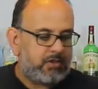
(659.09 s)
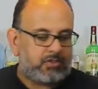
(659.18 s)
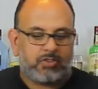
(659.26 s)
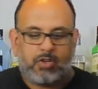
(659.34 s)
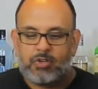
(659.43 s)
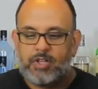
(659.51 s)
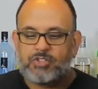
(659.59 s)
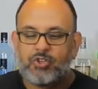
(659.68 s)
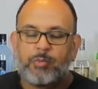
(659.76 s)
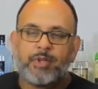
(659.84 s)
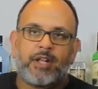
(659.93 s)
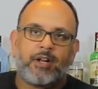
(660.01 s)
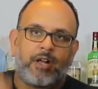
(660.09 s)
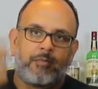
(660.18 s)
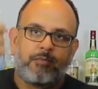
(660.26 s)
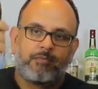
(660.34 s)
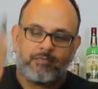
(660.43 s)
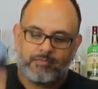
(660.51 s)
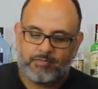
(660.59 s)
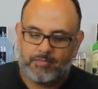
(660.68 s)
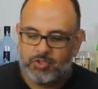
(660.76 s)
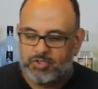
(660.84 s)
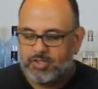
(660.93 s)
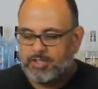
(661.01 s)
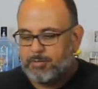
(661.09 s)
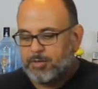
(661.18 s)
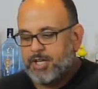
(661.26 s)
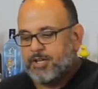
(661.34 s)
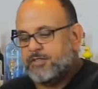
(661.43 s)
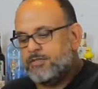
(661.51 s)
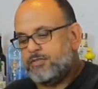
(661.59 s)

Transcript: So let's open that up. Utility blade.